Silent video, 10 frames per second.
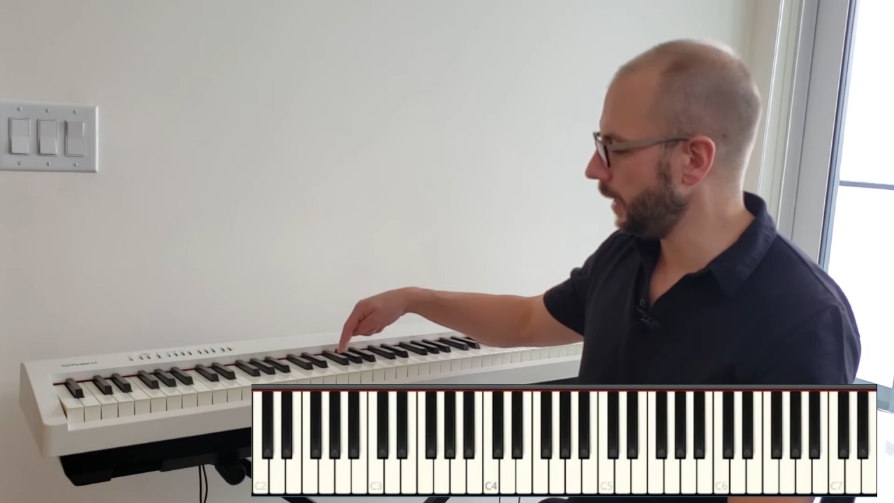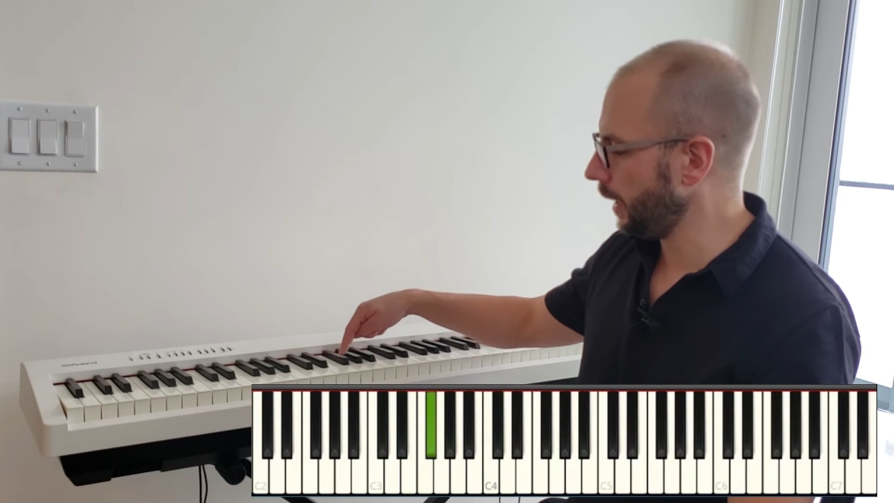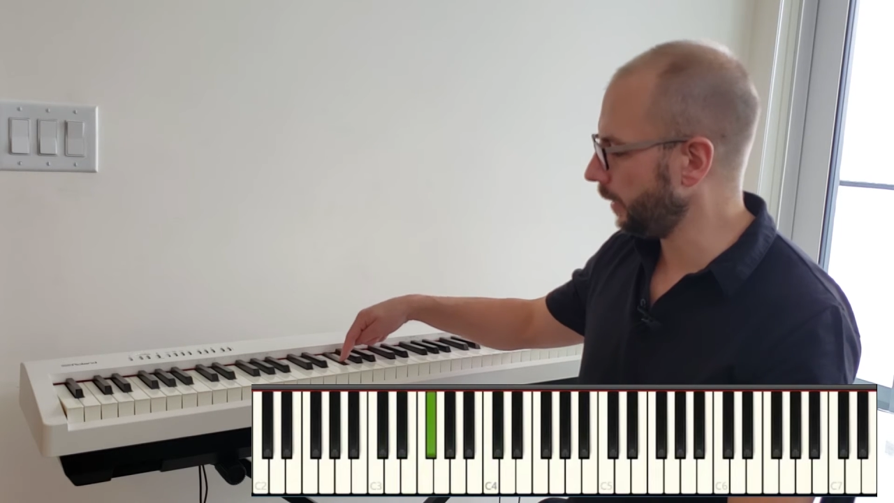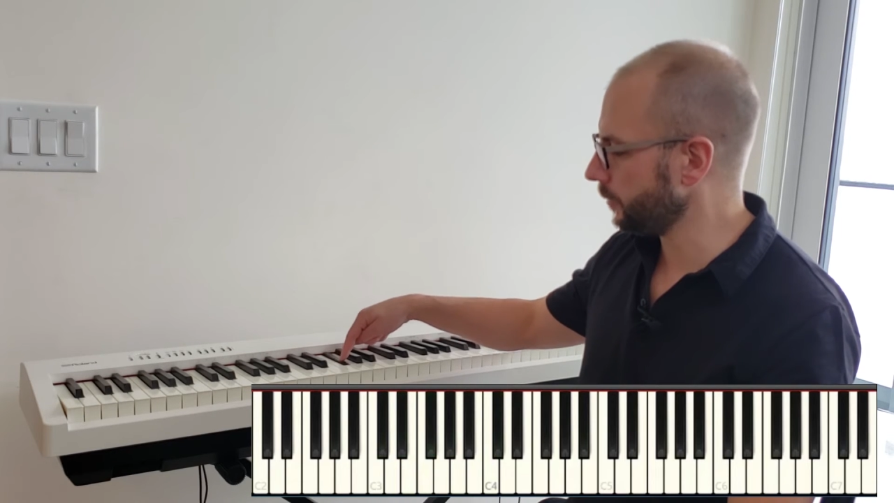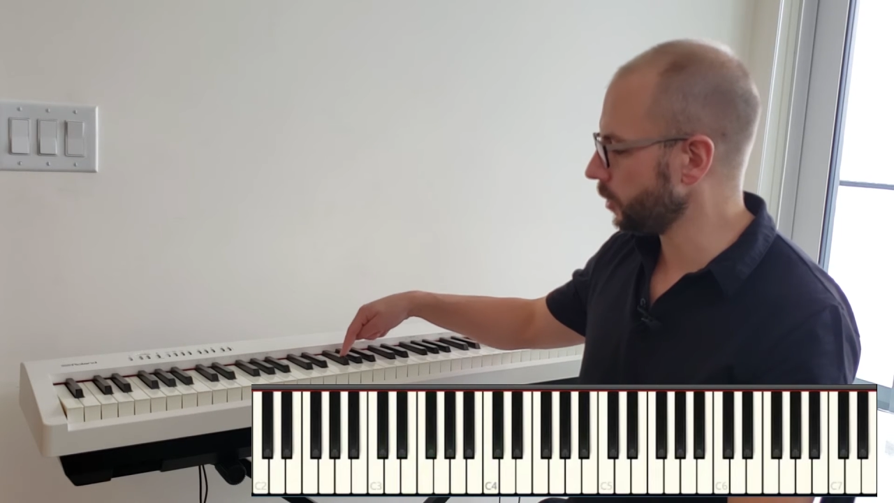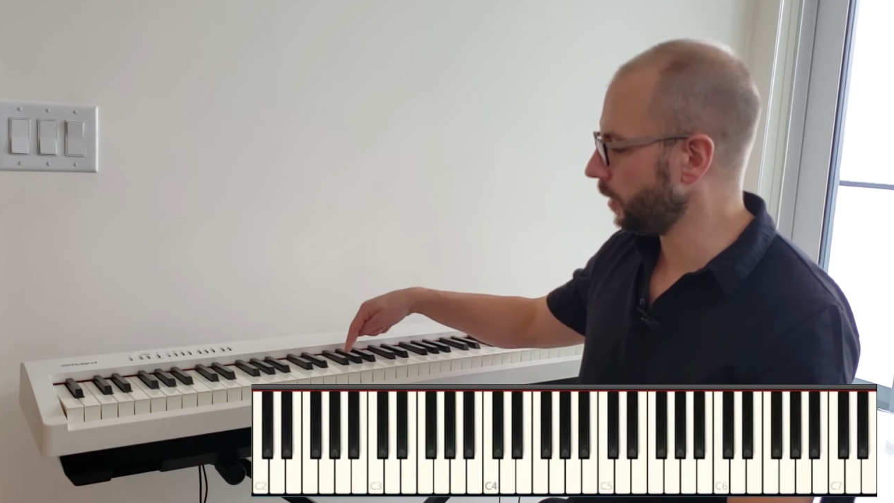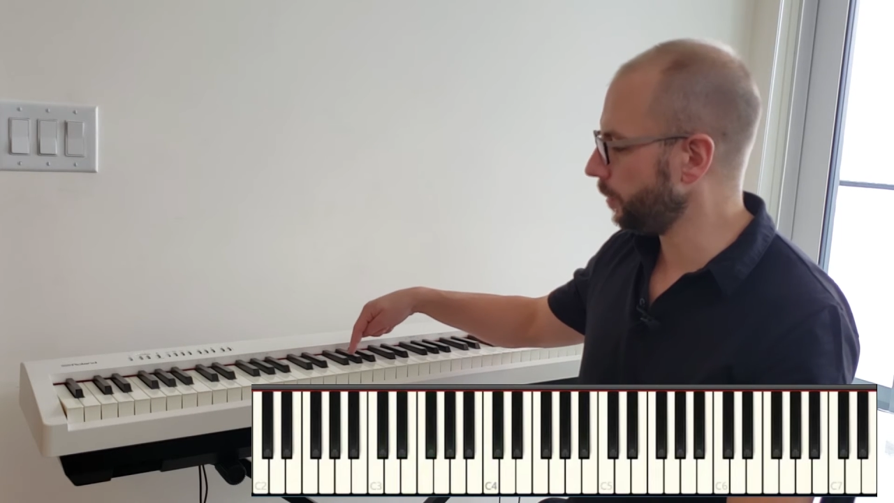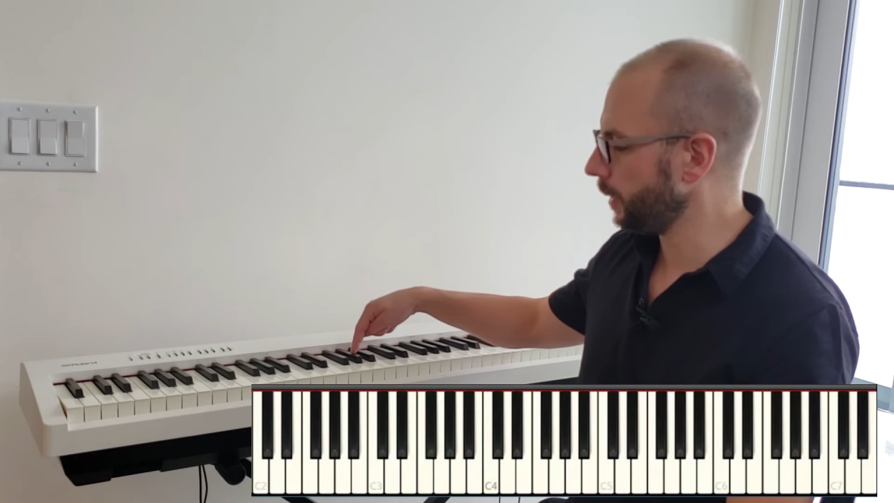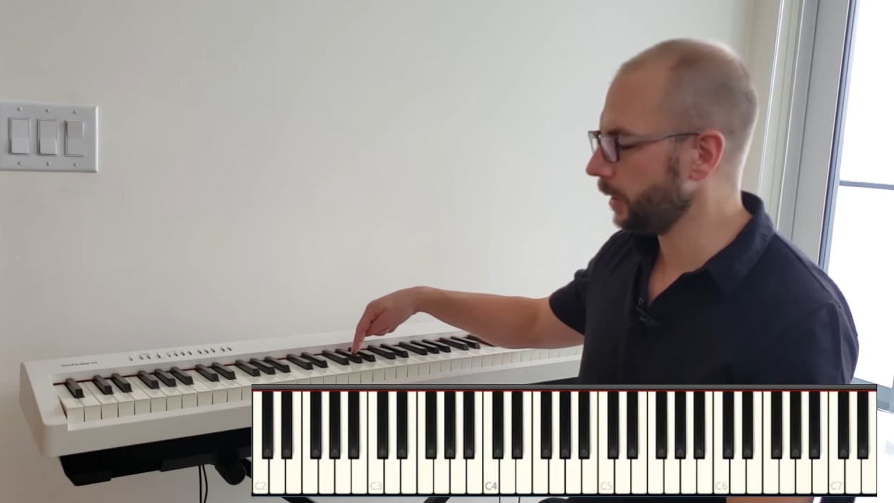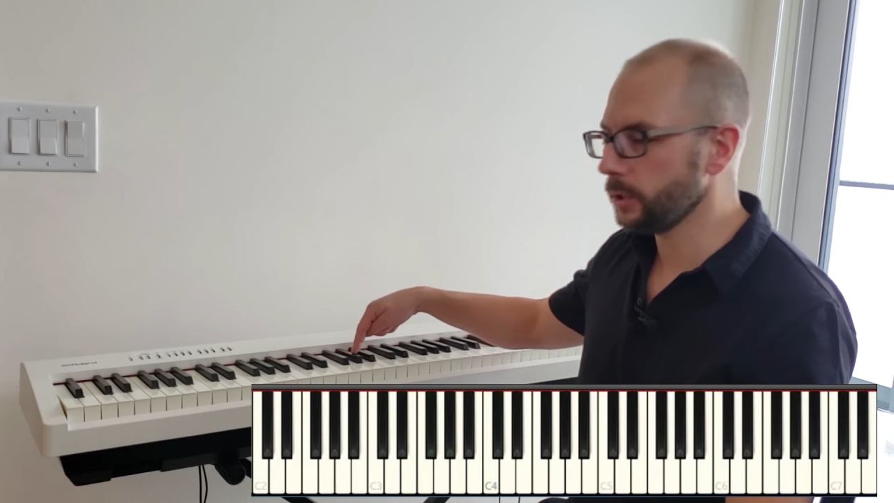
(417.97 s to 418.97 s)
F
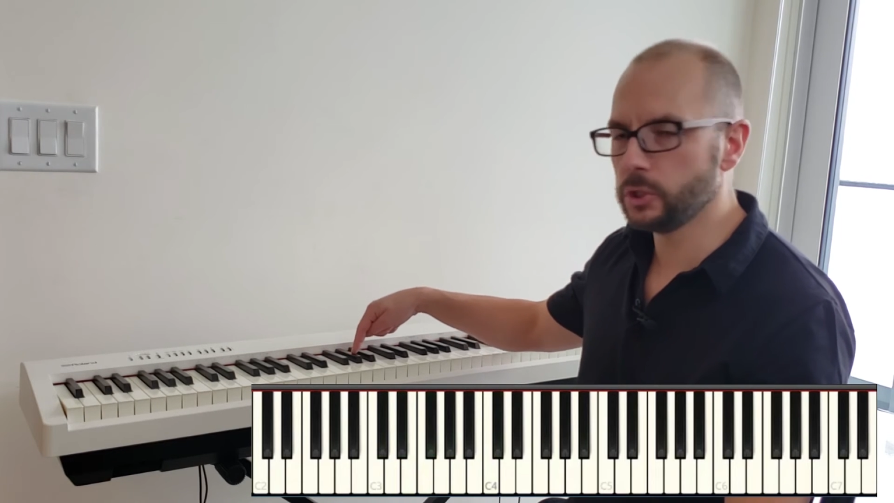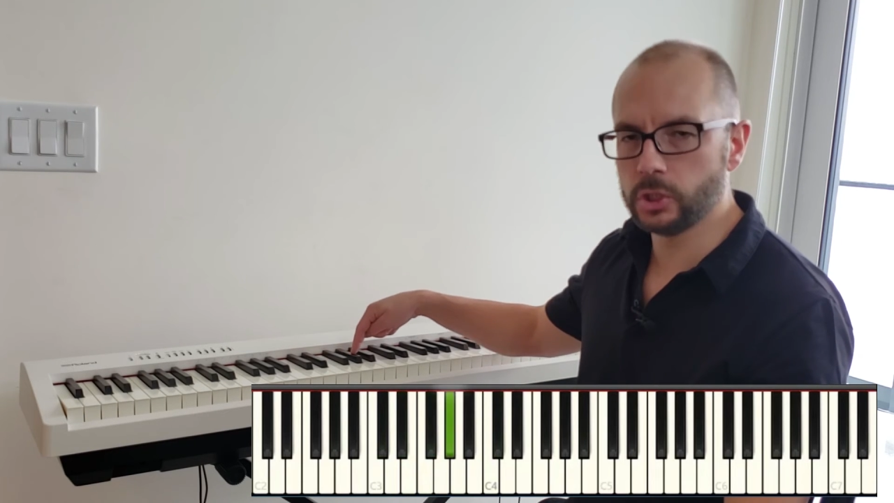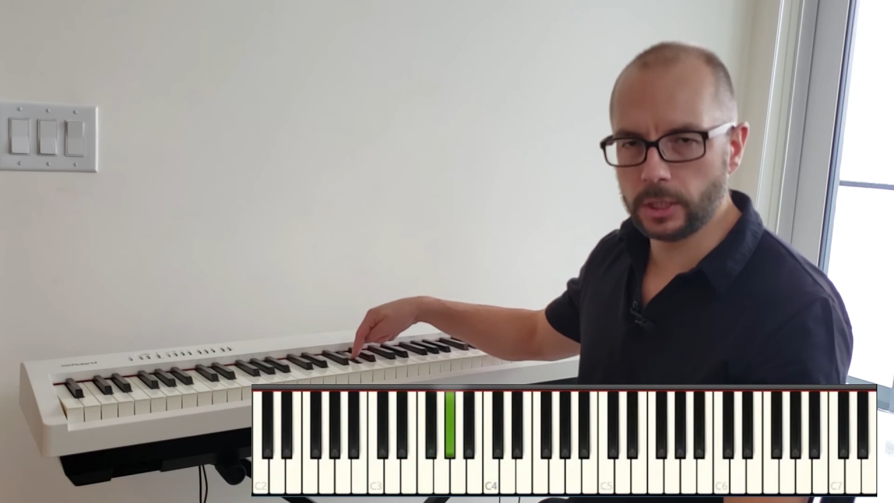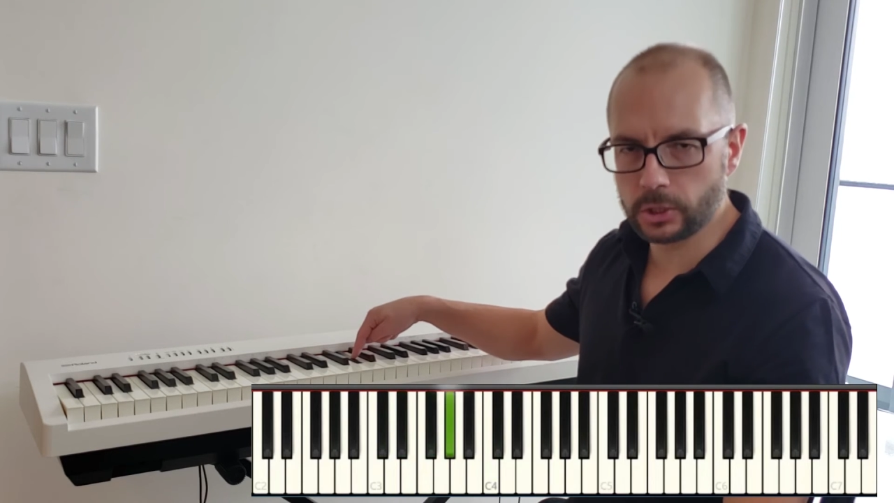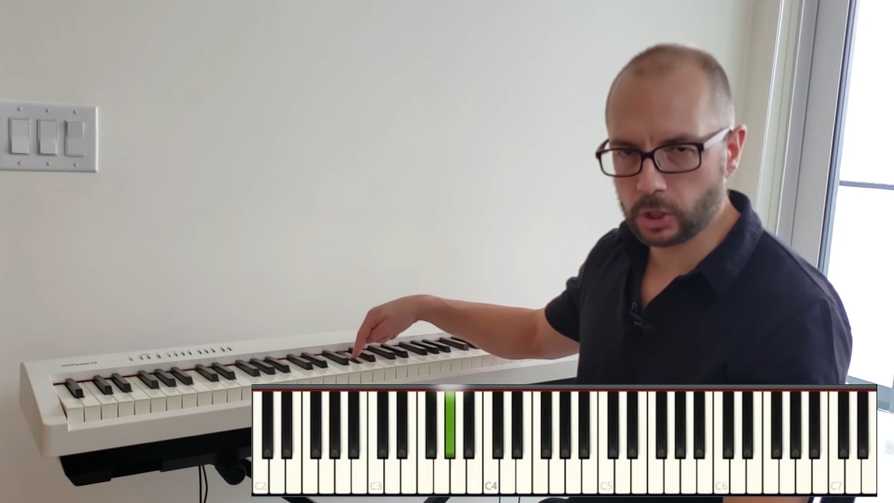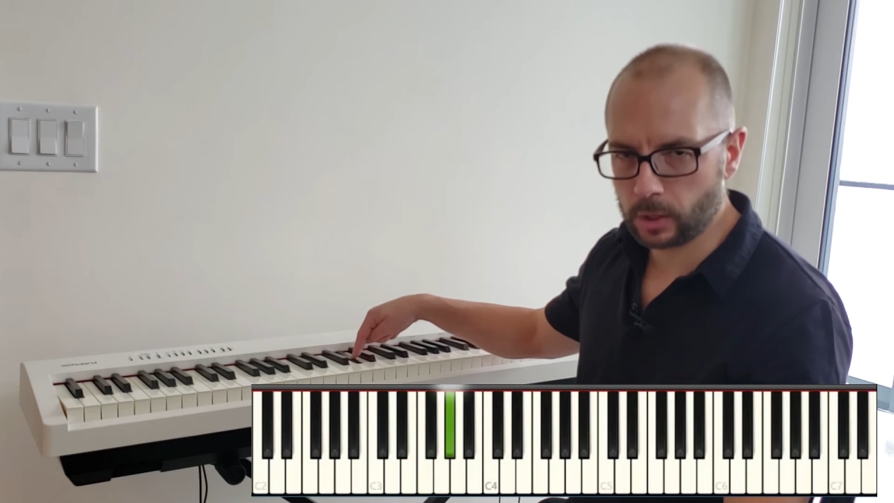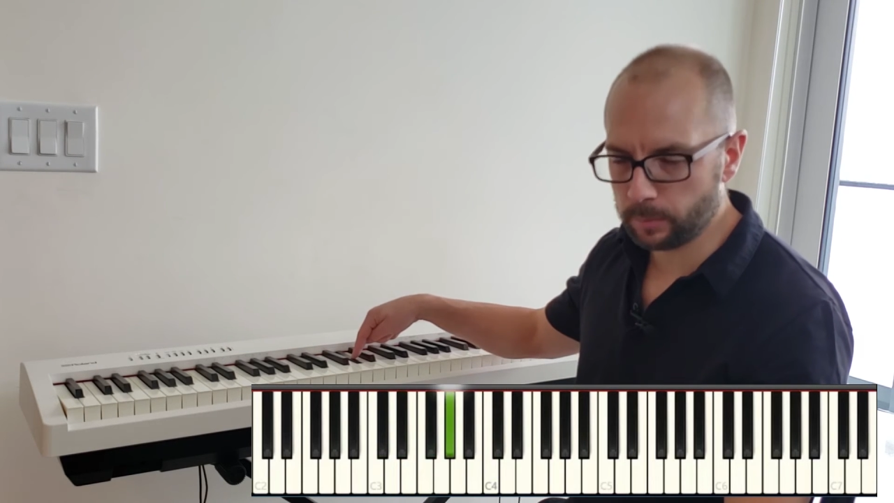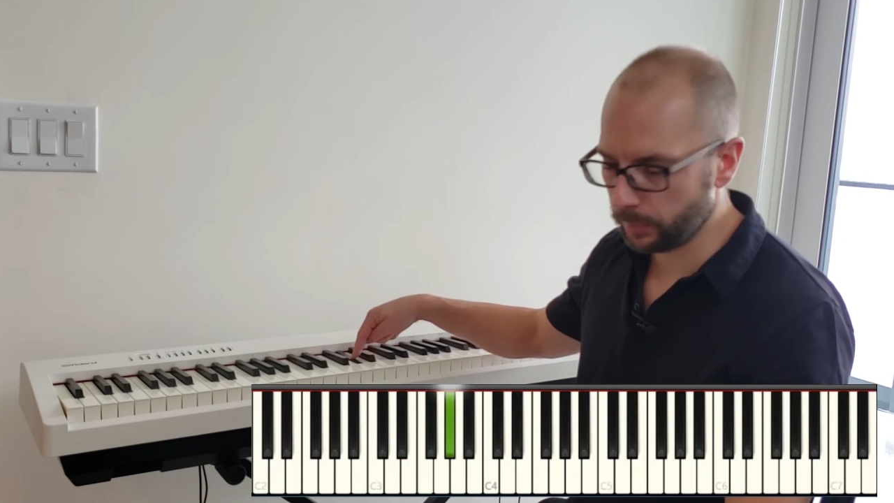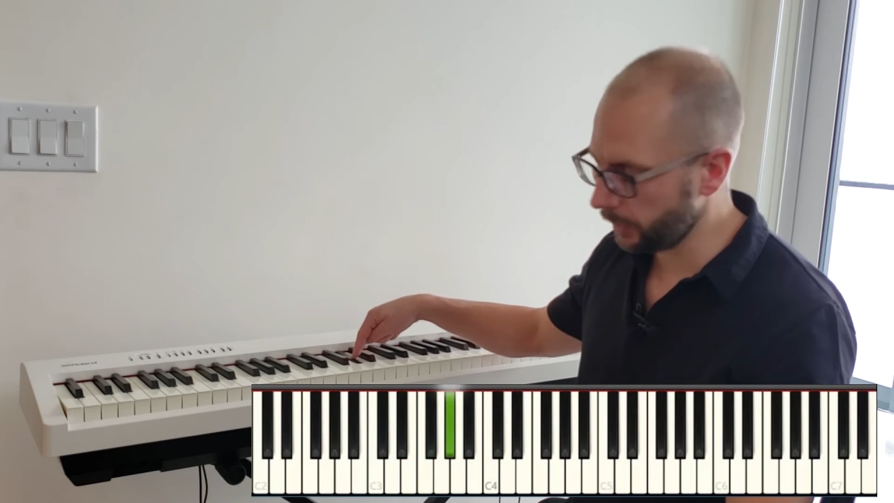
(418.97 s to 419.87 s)
sharp, G sharp.